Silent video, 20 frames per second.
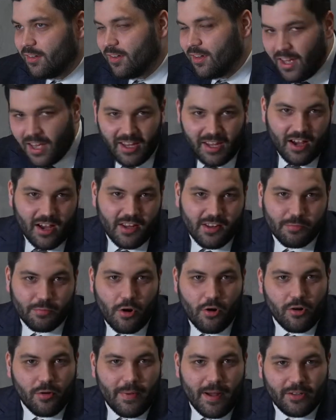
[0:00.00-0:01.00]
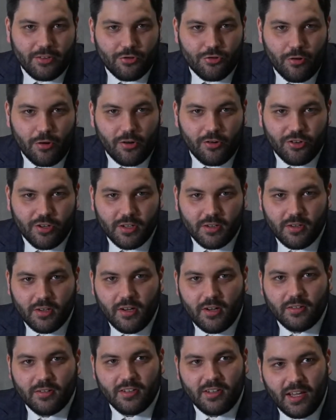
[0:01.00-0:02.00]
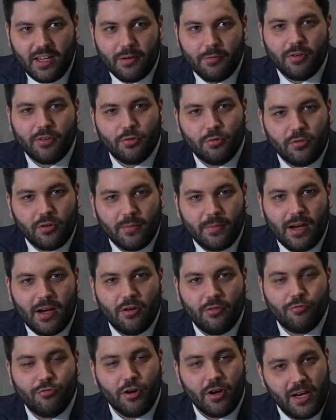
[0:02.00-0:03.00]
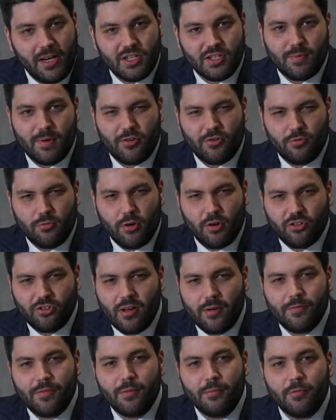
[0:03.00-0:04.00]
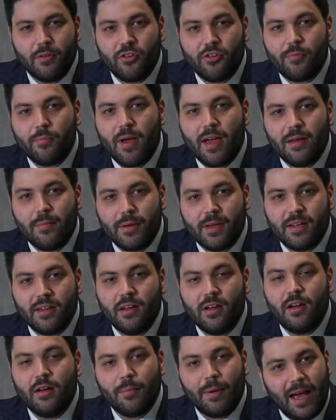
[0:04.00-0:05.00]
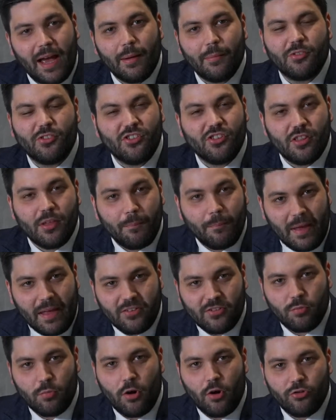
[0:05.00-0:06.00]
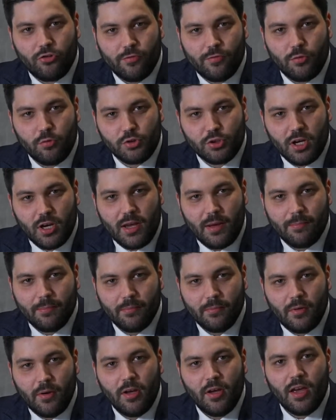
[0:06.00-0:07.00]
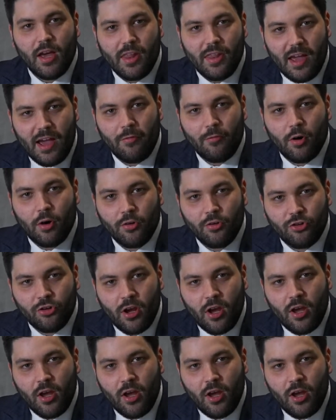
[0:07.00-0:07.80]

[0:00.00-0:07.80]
Hey guys, welcome back to Trilogy. Today we're talking about a really special watch, something which may be perhaps the best watch of all time. And that watch